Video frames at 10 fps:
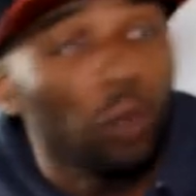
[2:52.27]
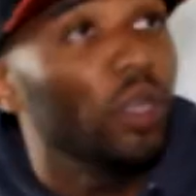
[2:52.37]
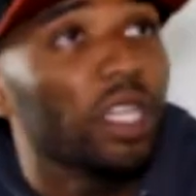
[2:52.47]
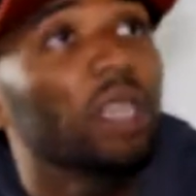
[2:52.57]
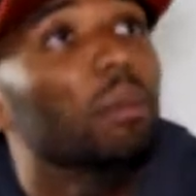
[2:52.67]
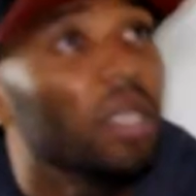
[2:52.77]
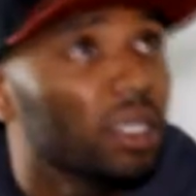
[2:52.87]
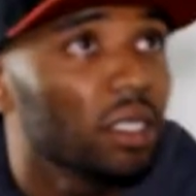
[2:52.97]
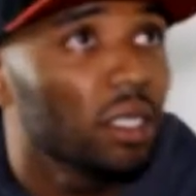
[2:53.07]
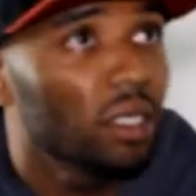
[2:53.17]
we did
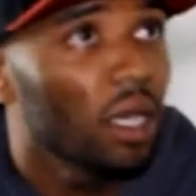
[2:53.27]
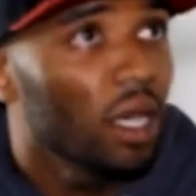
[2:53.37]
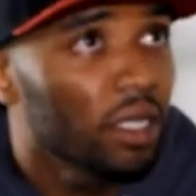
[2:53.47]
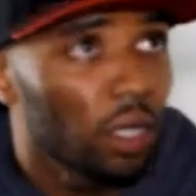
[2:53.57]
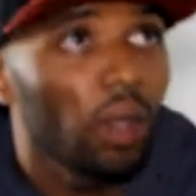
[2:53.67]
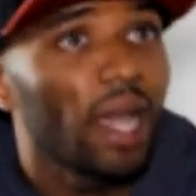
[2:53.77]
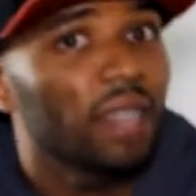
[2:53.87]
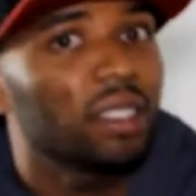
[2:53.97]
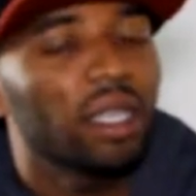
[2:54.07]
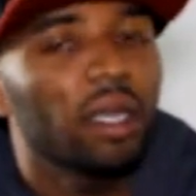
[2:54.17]
business. So like I
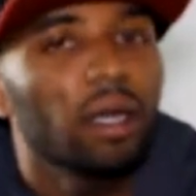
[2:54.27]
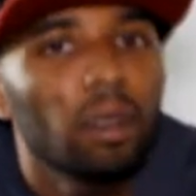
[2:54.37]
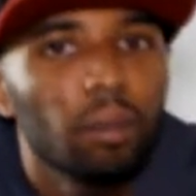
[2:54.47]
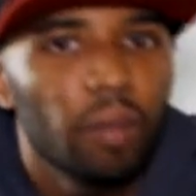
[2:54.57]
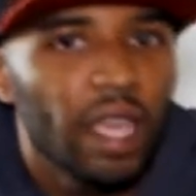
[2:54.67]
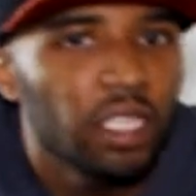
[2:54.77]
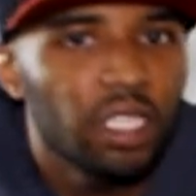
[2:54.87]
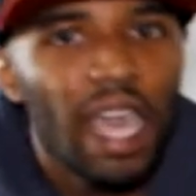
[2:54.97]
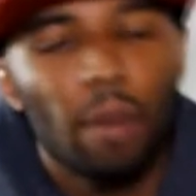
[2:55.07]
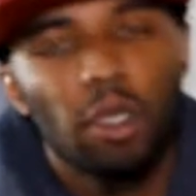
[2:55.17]
said, they
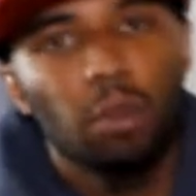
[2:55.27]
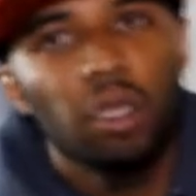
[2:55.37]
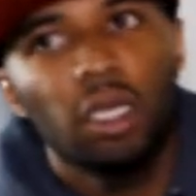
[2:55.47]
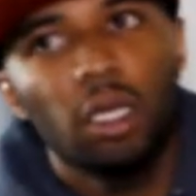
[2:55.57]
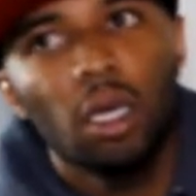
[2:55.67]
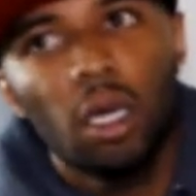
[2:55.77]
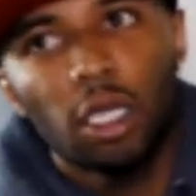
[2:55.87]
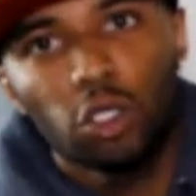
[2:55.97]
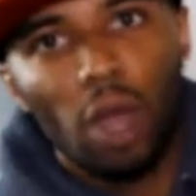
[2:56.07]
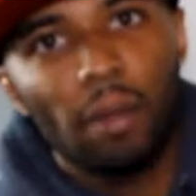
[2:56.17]
just happened to be
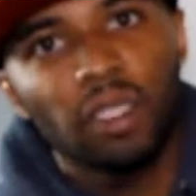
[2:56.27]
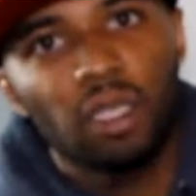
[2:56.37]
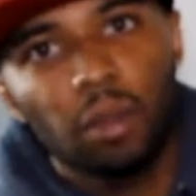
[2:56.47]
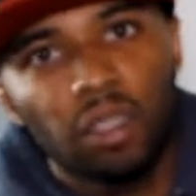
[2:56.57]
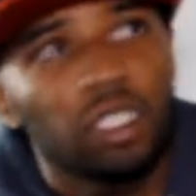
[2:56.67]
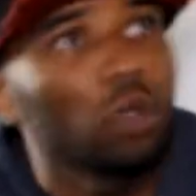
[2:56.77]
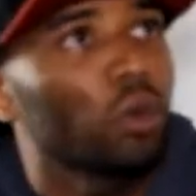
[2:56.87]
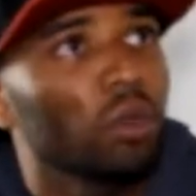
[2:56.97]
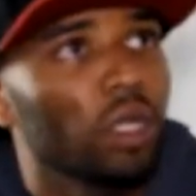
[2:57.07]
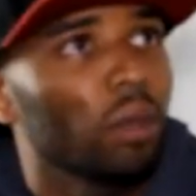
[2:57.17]
dropping something
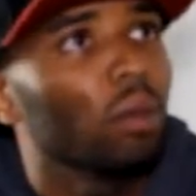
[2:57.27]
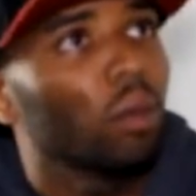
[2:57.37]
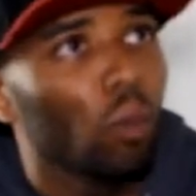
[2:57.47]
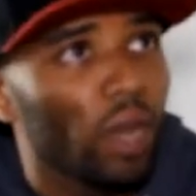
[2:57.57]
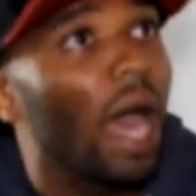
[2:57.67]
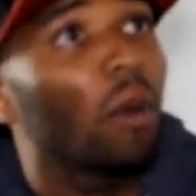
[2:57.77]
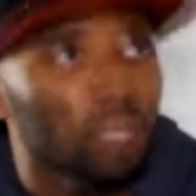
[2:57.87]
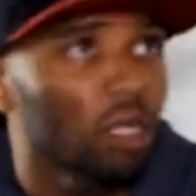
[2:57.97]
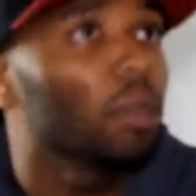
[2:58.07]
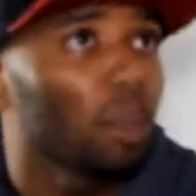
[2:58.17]
sooner than when I was
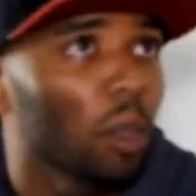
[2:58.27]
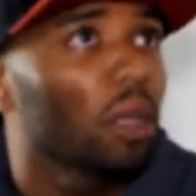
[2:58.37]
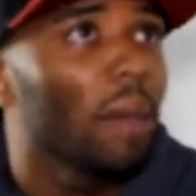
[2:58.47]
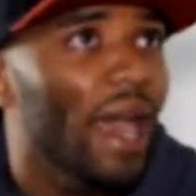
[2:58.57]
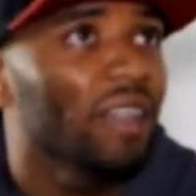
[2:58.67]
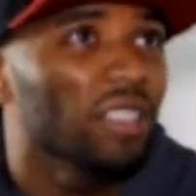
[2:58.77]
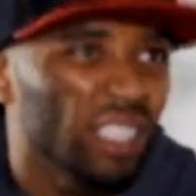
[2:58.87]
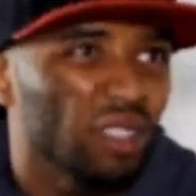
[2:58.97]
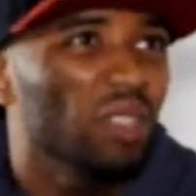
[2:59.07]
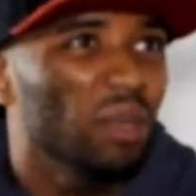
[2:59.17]
going to put them on the
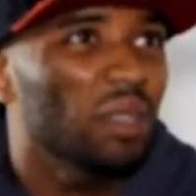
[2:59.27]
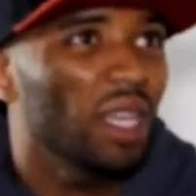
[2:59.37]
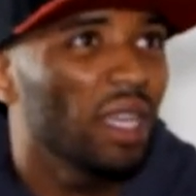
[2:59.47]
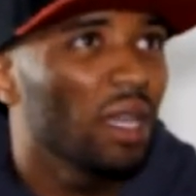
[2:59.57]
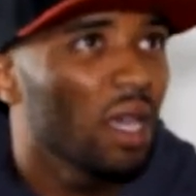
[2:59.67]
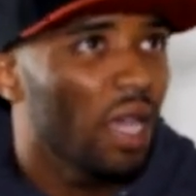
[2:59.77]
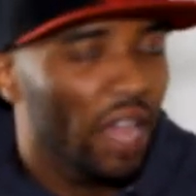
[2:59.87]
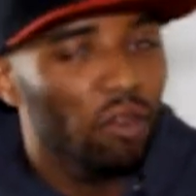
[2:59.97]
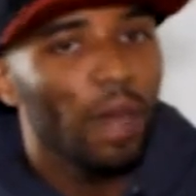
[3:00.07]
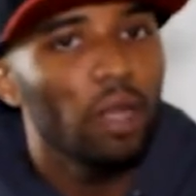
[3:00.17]
magazine. You see what I'm saying?
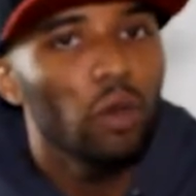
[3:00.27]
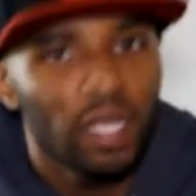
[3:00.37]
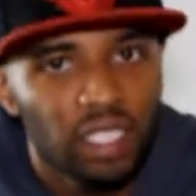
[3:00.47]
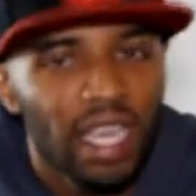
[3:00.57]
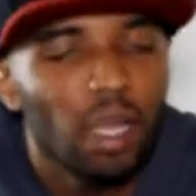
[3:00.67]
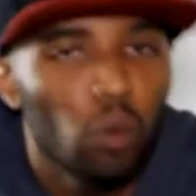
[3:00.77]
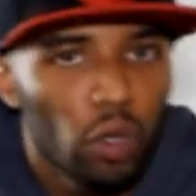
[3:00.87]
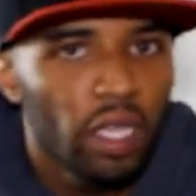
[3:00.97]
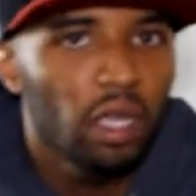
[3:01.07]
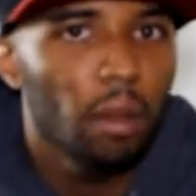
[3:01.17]
Everybody who has talent
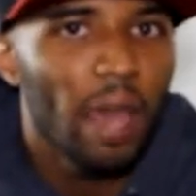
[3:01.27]
will get in the